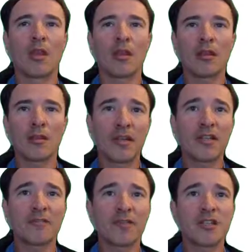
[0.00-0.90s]
The main
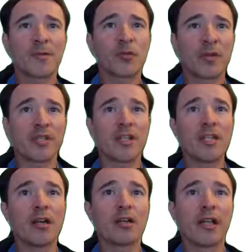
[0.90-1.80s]
difference between
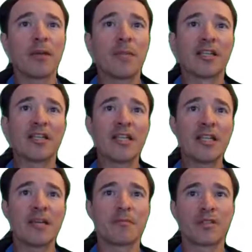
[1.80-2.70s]
the ELM and
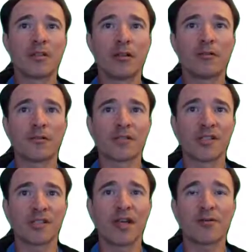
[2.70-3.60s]
EM solvers
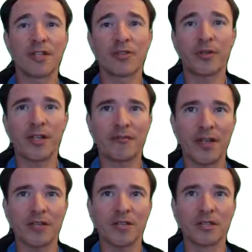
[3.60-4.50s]
is how they treat
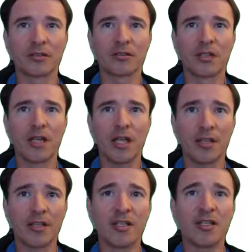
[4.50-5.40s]
advection.
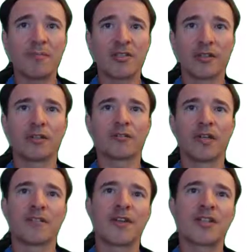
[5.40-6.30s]
In the EM solver,
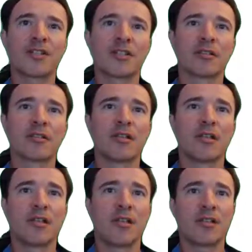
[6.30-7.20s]
advection
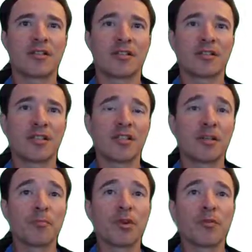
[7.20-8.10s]
is
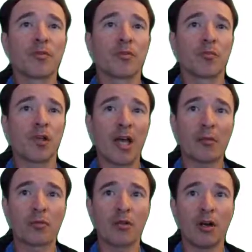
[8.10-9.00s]
computed with what I
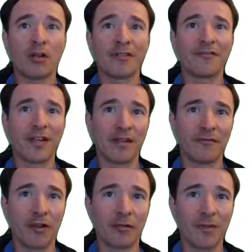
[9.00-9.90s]
would call a finite
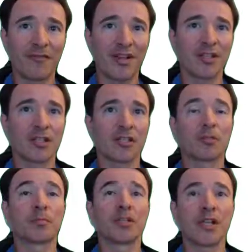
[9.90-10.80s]
volume advection
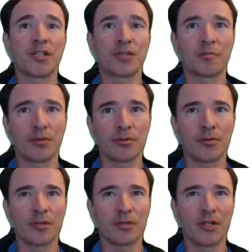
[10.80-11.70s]
interpolation
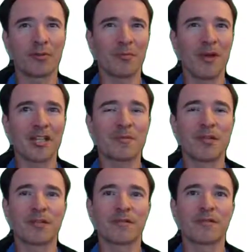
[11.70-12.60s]
approach. It reminds
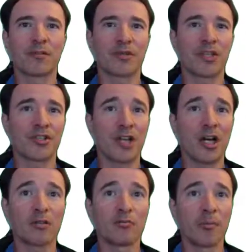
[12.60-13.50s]
me of the
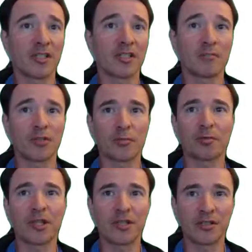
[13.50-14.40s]
Ryan-Chow momentum
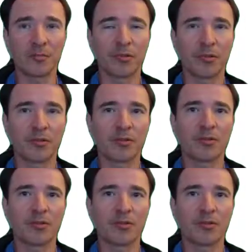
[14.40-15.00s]
interpolation approach.